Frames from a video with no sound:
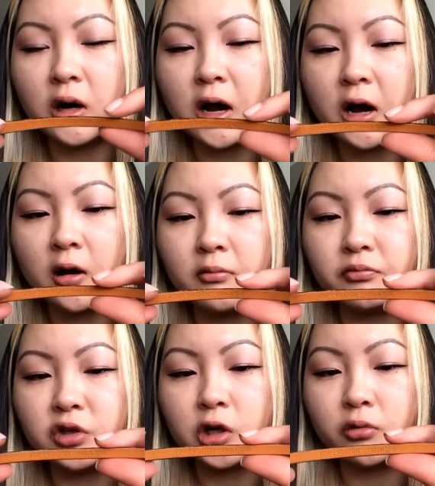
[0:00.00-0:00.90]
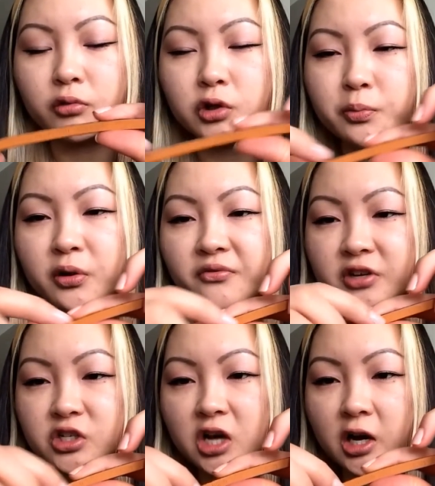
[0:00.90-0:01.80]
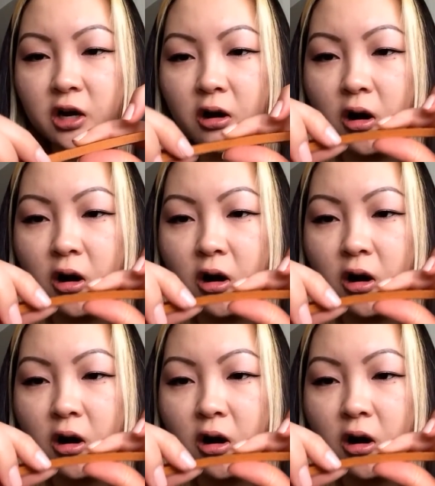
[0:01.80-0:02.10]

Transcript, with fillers: um, you know, when you put vachetta